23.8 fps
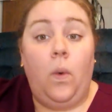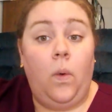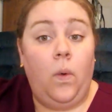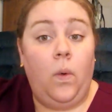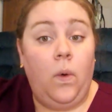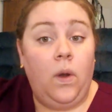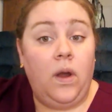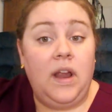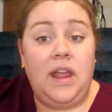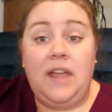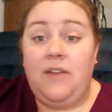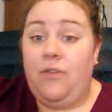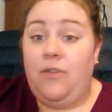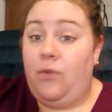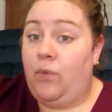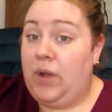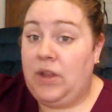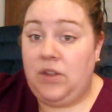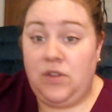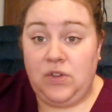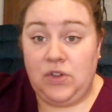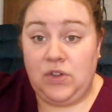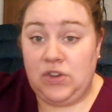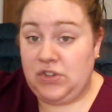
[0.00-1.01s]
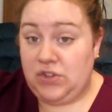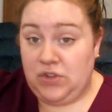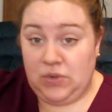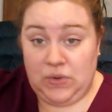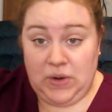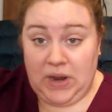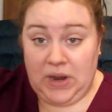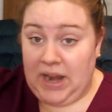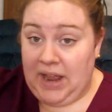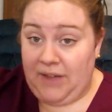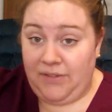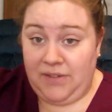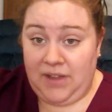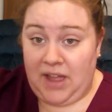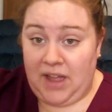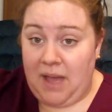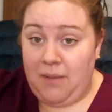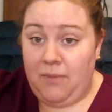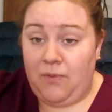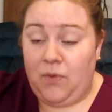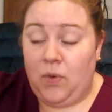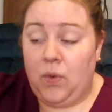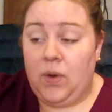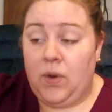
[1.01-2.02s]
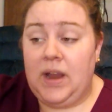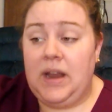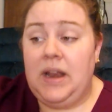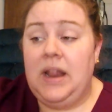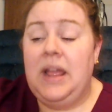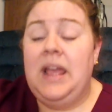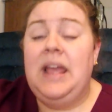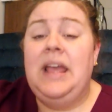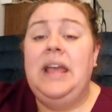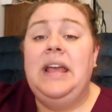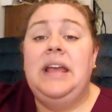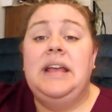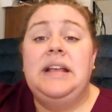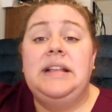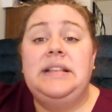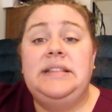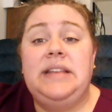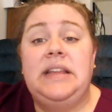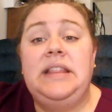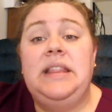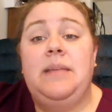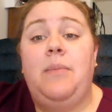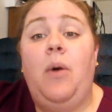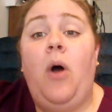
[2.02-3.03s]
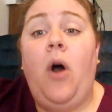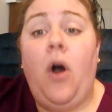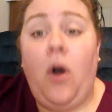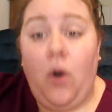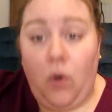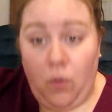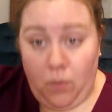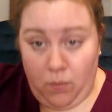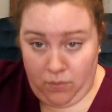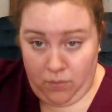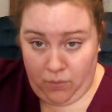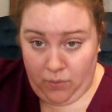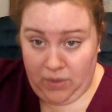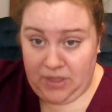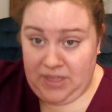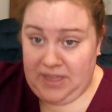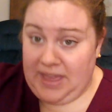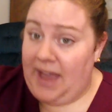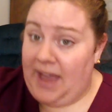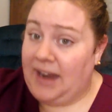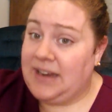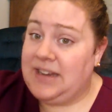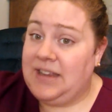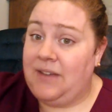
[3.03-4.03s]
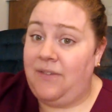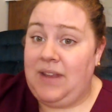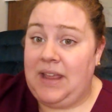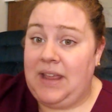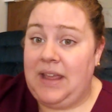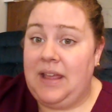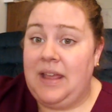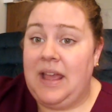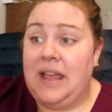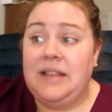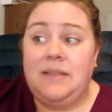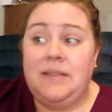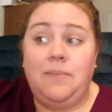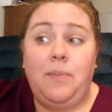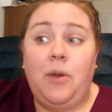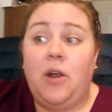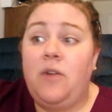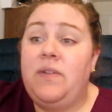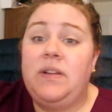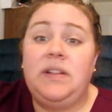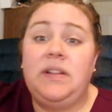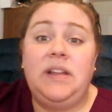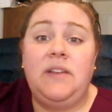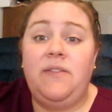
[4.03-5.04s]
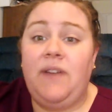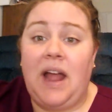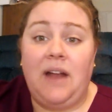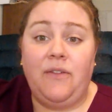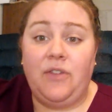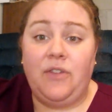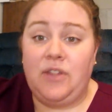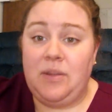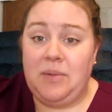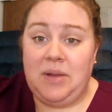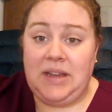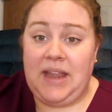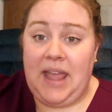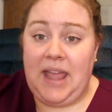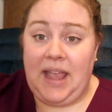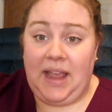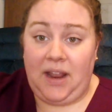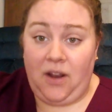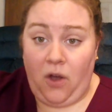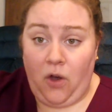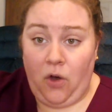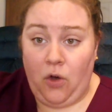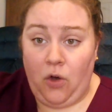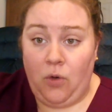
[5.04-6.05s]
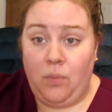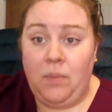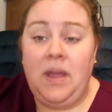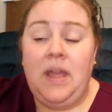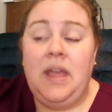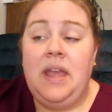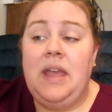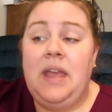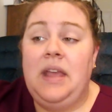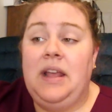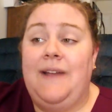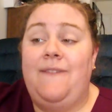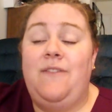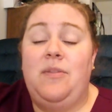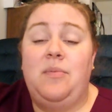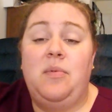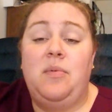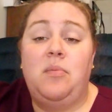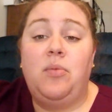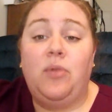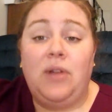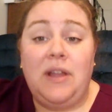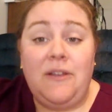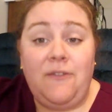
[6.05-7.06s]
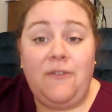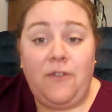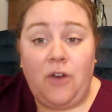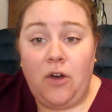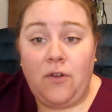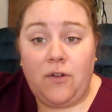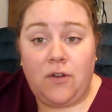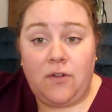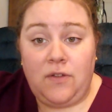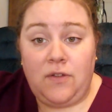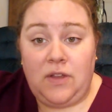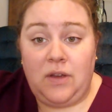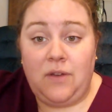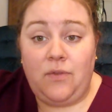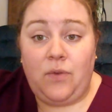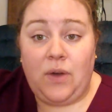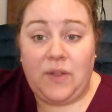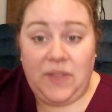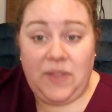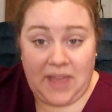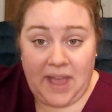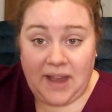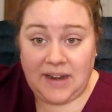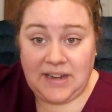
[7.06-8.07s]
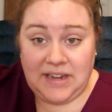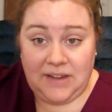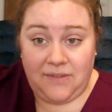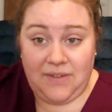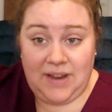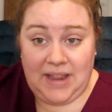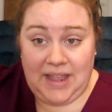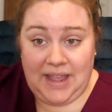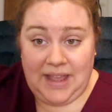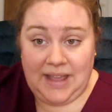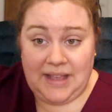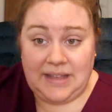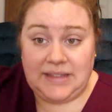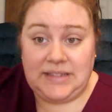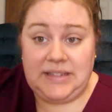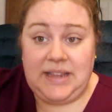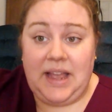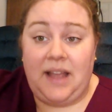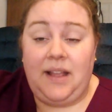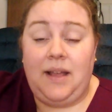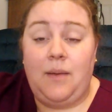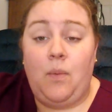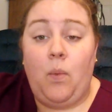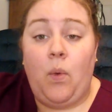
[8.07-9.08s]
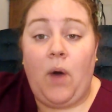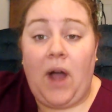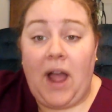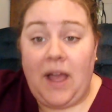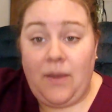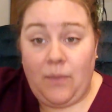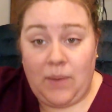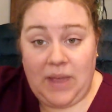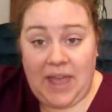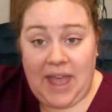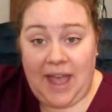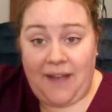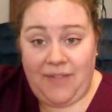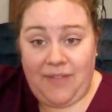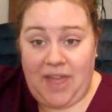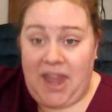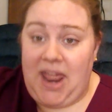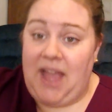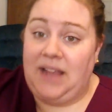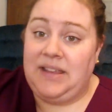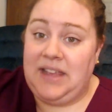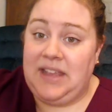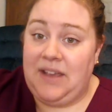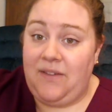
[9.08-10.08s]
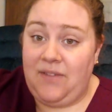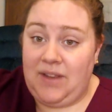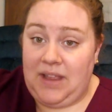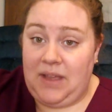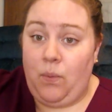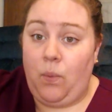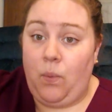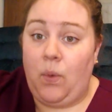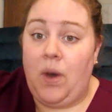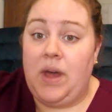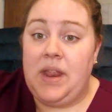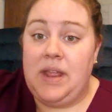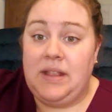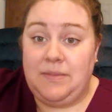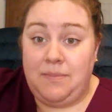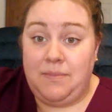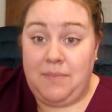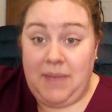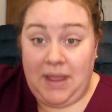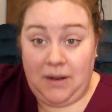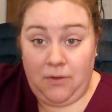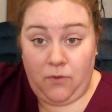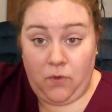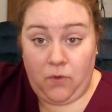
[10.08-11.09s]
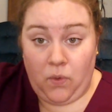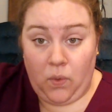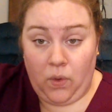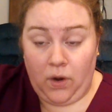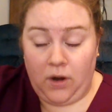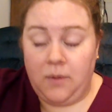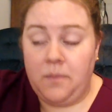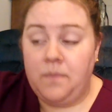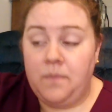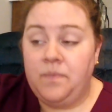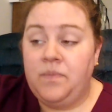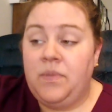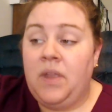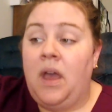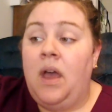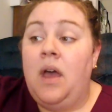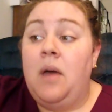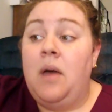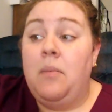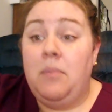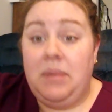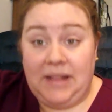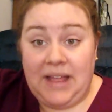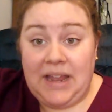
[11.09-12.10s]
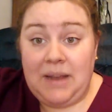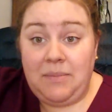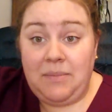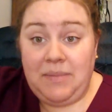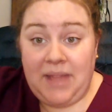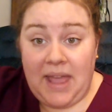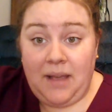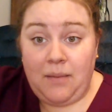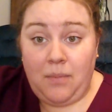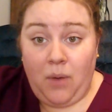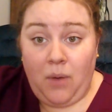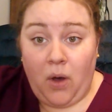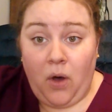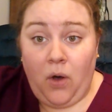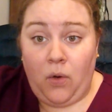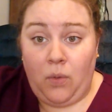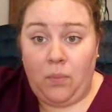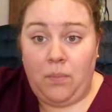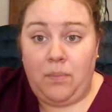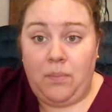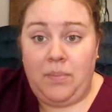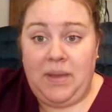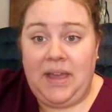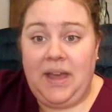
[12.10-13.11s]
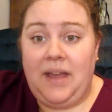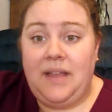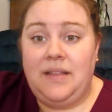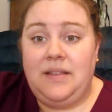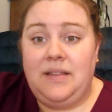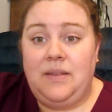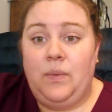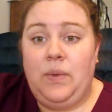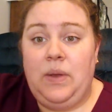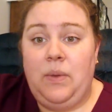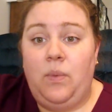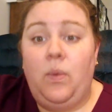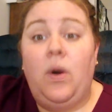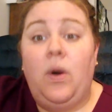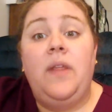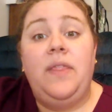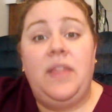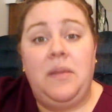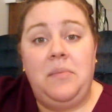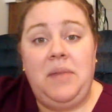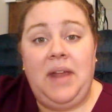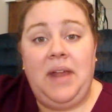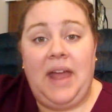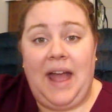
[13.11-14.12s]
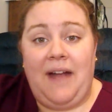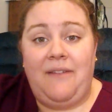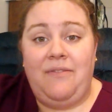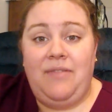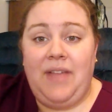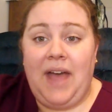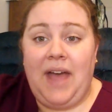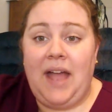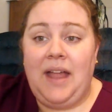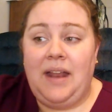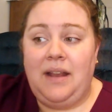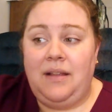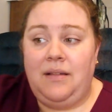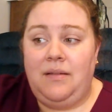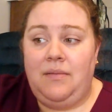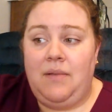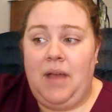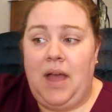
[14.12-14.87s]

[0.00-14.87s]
or if we just do not have time for it, send them home with the activity. It's perfectly fine for them to take it home, give them a brief overview of what the activity is, tell them why we have that activity, what it's meant for, but let them take them home, because we want them to have that